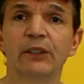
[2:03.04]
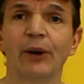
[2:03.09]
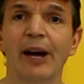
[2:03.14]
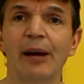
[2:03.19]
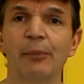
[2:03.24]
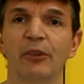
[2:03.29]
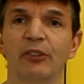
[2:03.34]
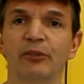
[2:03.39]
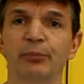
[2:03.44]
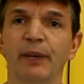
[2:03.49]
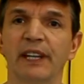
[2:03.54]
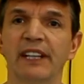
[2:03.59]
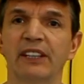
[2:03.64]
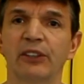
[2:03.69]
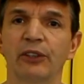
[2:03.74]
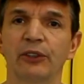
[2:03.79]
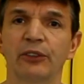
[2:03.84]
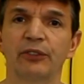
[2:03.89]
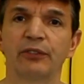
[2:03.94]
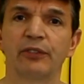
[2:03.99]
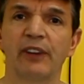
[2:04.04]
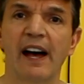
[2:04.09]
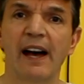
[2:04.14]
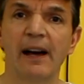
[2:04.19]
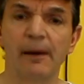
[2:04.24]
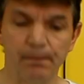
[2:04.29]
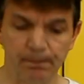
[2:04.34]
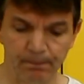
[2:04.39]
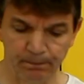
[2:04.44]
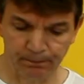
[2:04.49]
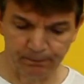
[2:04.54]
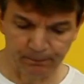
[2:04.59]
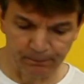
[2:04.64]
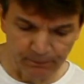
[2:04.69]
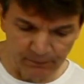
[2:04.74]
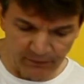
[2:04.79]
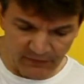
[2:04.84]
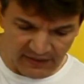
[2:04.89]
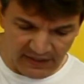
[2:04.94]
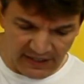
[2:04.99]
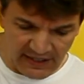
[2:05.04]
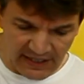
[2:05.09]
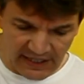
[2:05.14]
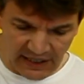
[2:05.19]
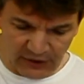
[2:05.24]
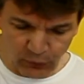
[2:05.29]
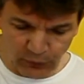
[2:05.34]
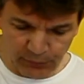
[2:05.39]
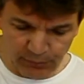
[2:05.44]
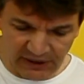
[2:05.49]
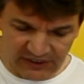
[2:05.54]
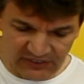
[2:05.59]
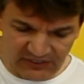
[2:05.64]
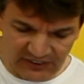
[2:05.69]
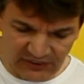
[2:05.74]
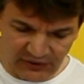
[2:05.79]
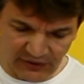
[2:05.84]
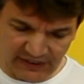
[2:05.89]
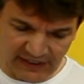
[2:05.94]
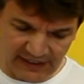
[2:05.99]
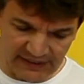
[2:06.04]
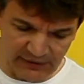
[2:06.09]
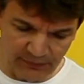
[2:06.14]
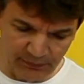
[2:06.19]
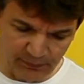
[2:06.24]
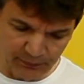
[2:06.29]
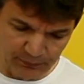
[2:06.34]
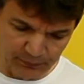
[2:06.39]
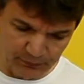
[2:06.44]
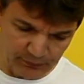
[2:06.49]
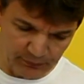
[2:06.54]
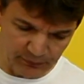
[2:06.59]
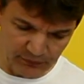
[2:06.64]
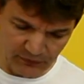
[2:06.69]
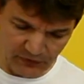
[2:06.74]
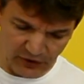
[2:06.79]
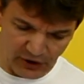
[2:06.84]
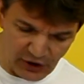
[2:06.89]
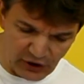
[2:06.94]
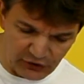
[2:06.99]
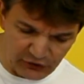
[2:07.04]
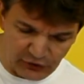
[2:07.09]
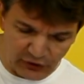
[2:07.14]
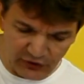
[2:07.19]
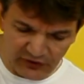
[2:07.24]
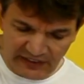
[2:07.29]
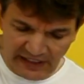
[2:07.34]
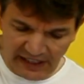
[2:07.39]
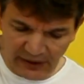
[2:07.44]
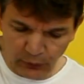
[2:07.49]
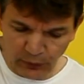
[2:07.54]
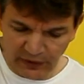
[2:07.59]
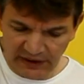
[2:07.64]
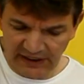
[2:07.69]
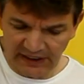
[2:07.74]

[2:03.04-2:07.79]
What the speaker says: grams of baker's flour, and we mix it again, just like we